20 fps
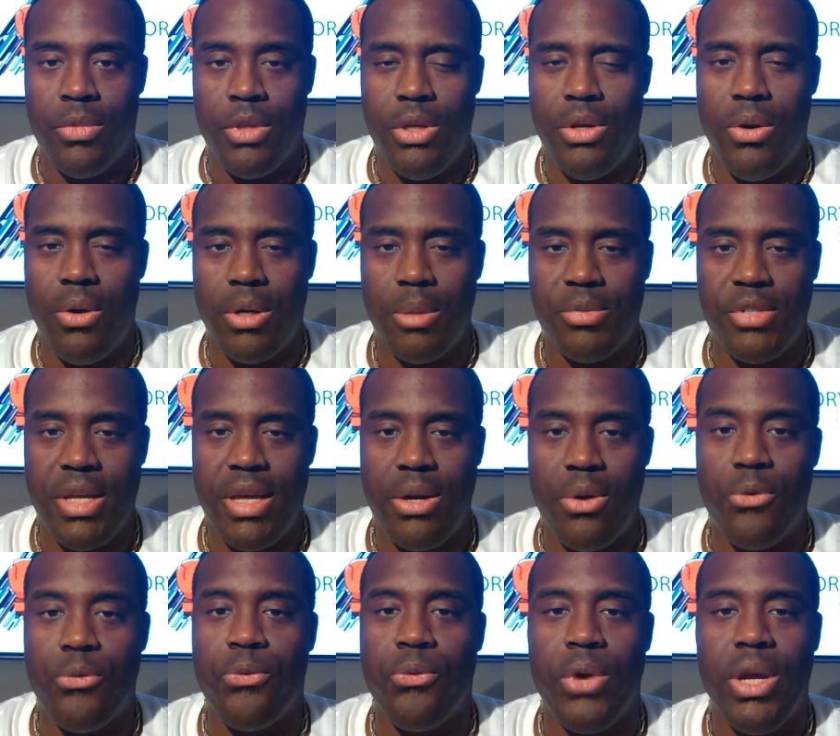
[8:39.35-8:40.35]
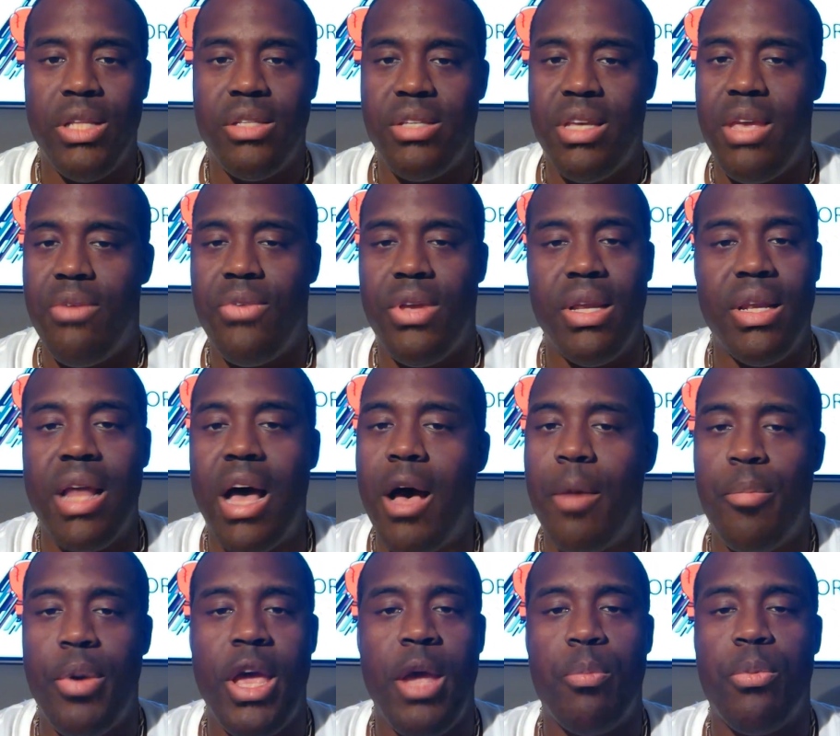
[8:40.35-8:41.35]
You know what I'm saying? On free T V,
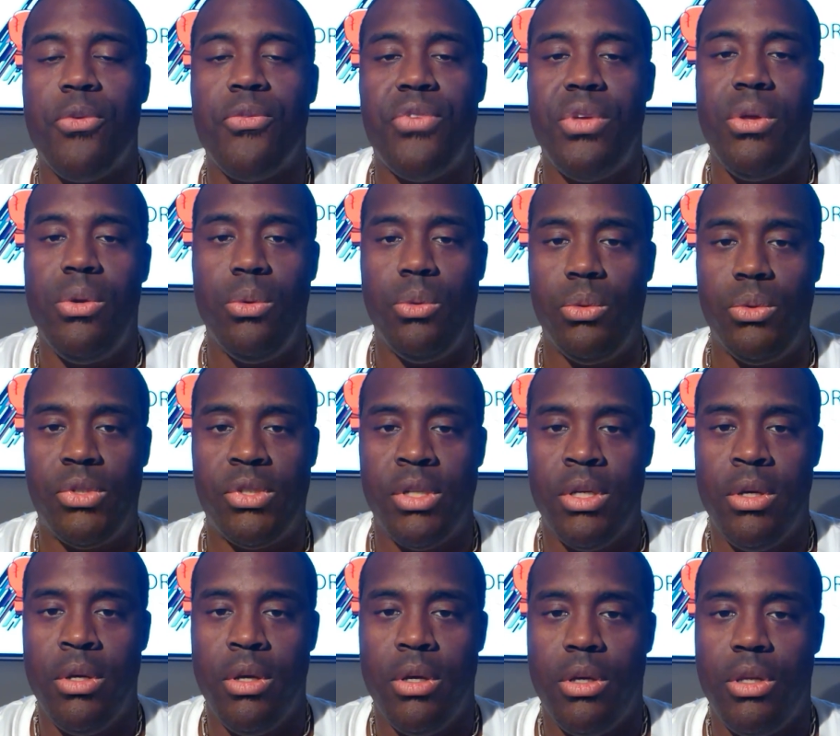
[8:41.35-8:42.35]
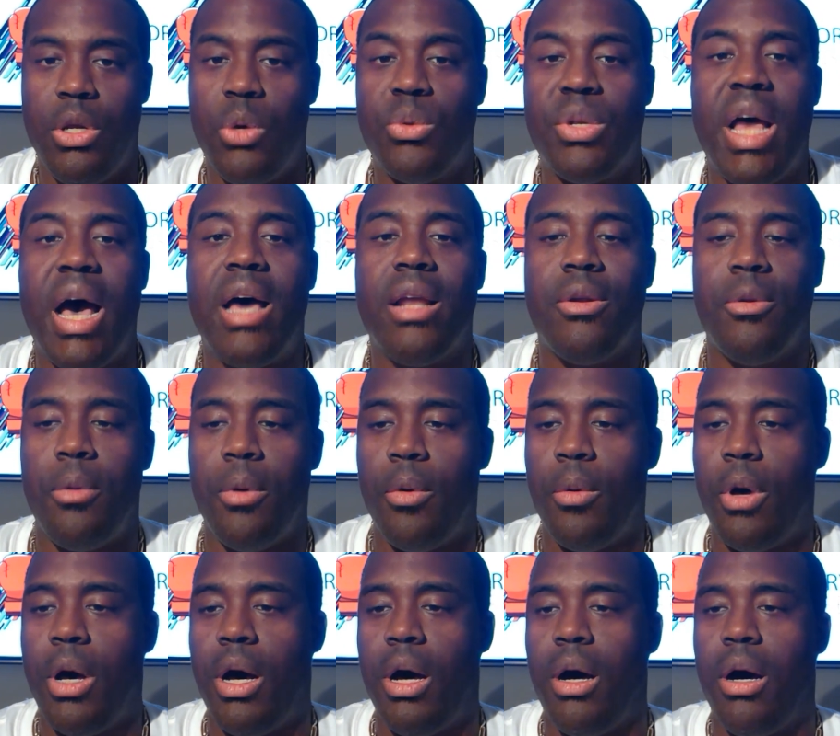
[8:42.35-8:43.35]
not pay-per-views. You know, not
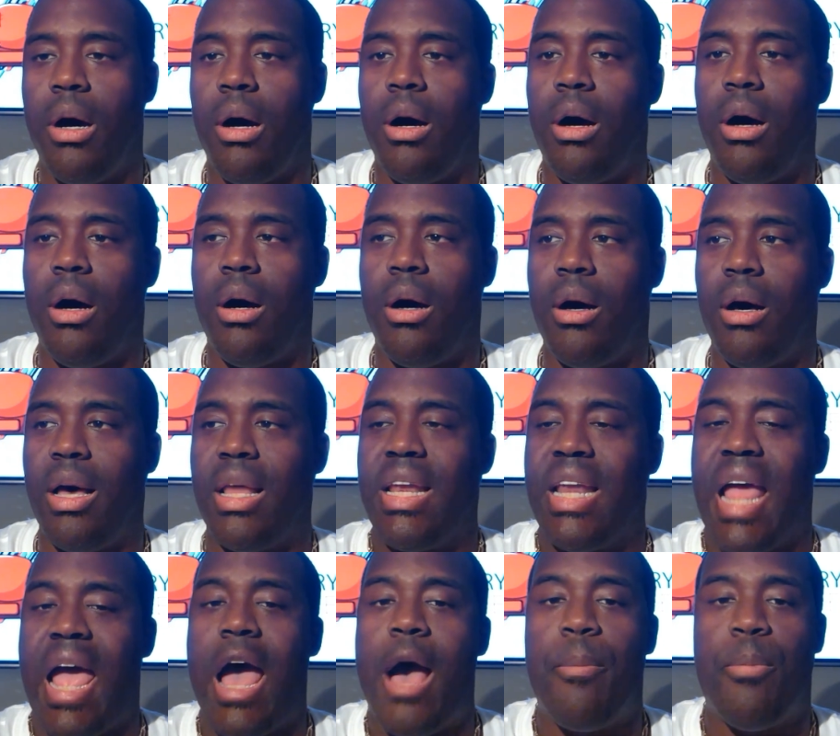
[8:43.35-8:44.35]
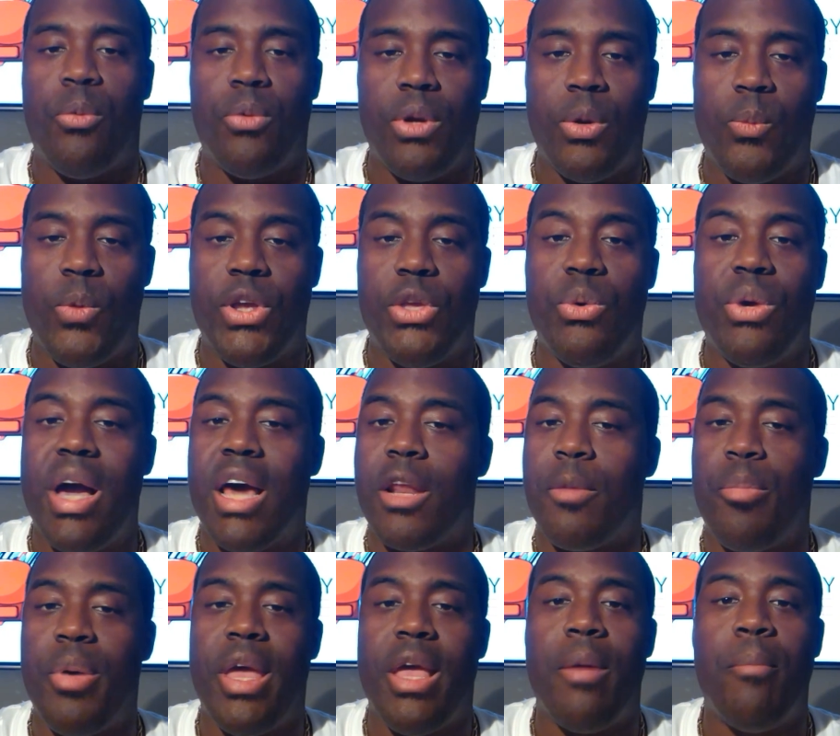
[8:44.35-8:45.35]
uh, uh, an app where you got
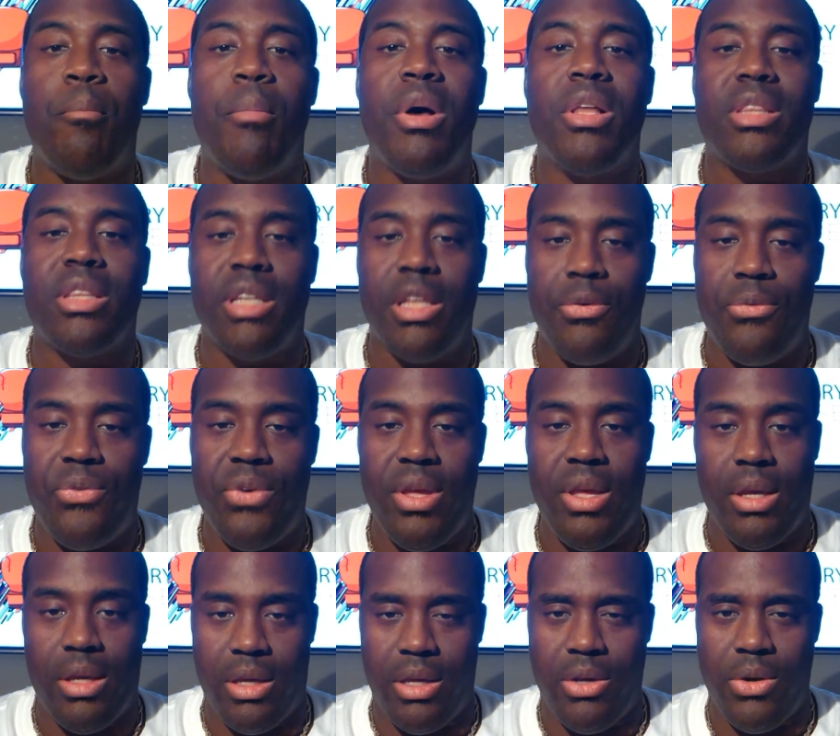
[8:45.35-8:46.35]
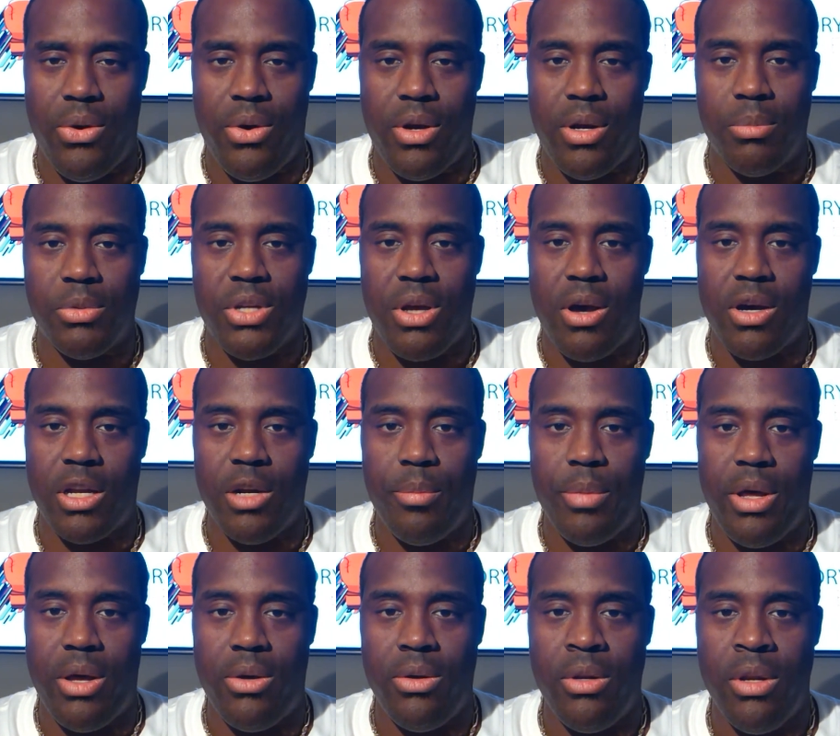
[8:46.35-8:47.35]
to pay a monthly fee. You know what I'm talking
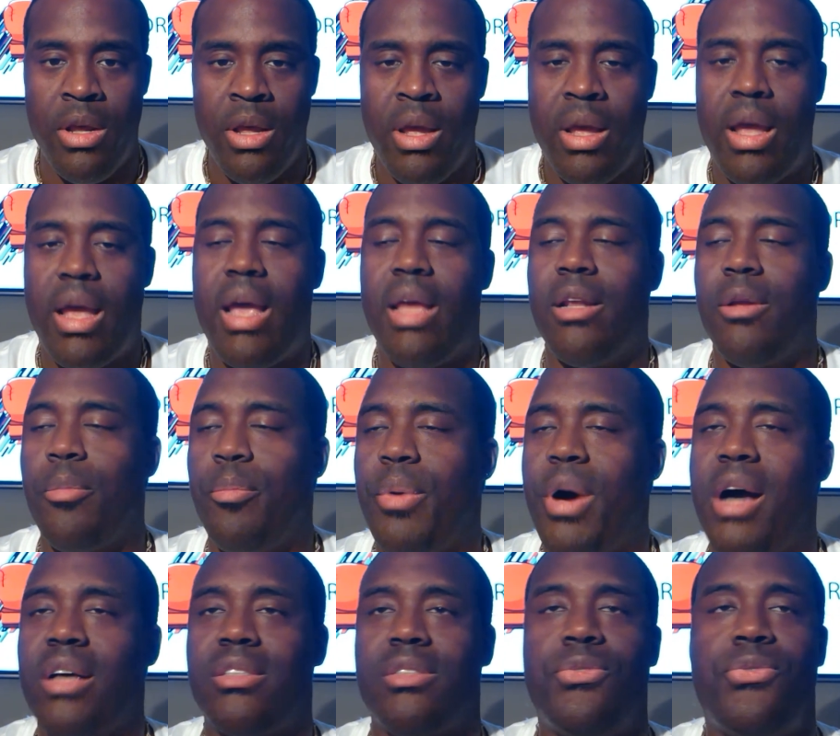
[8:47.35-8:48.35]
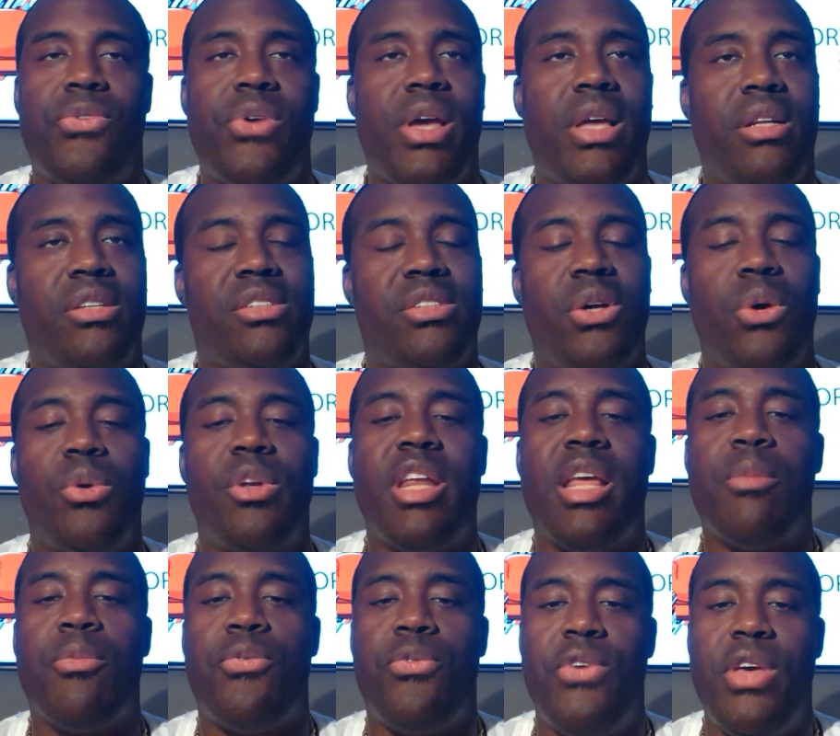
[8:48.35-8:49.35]
about? And the boxing fans are so
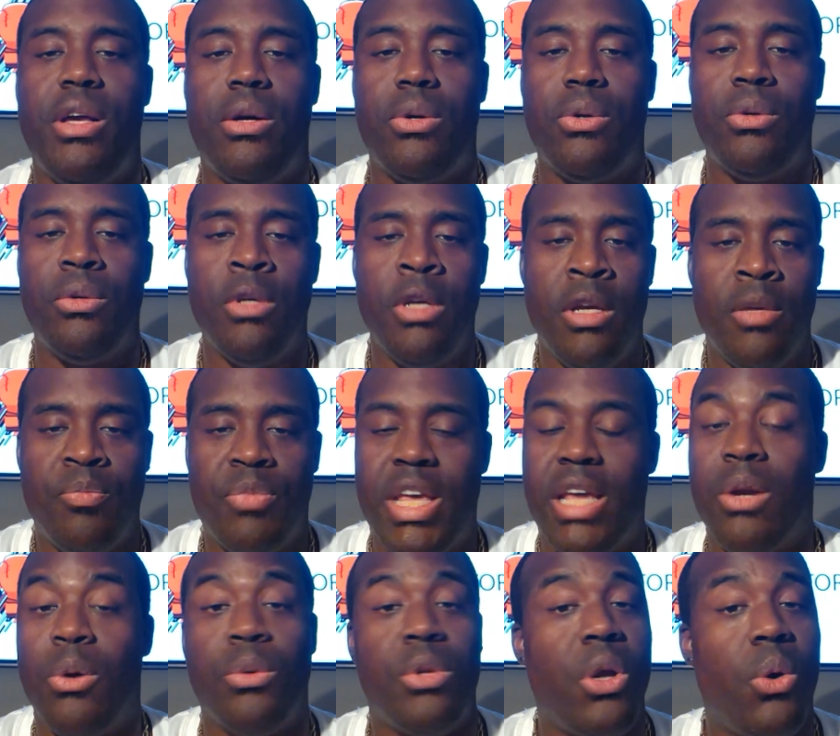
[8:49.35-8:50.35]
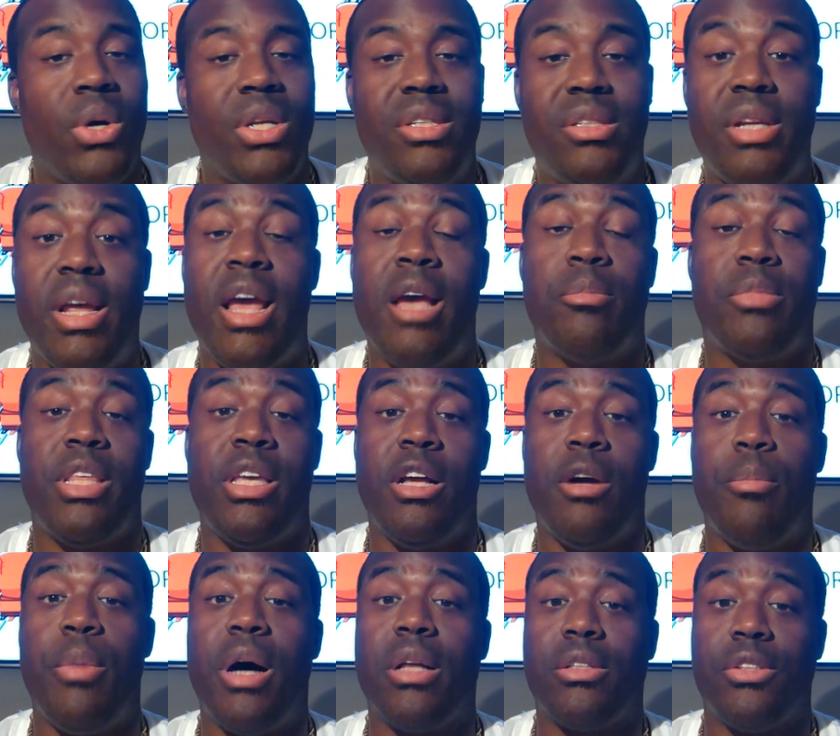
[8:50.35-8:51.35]
damn fickle. They don't know a damn thing
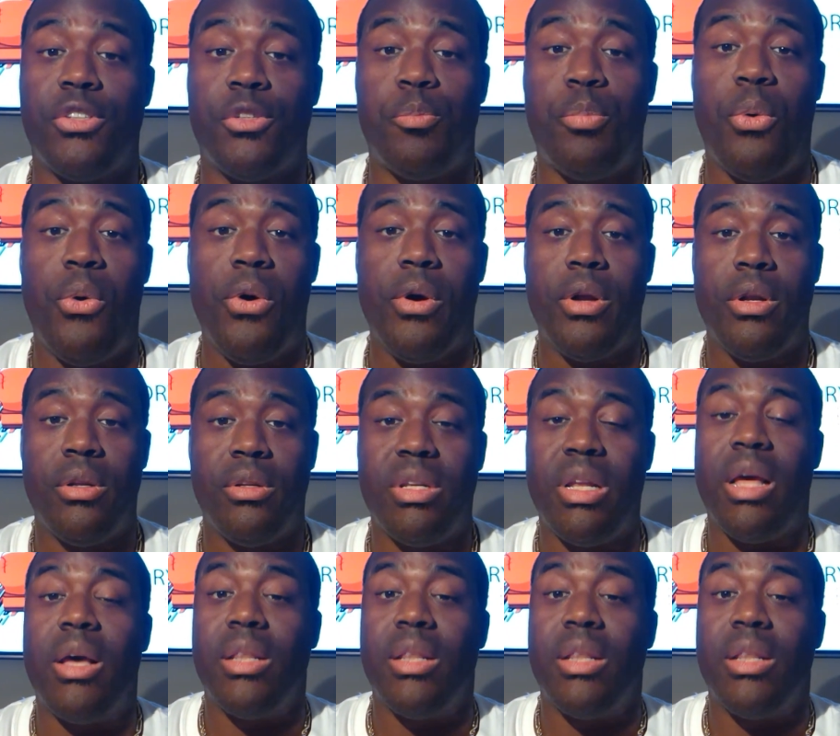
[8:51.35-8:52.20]
about the sport.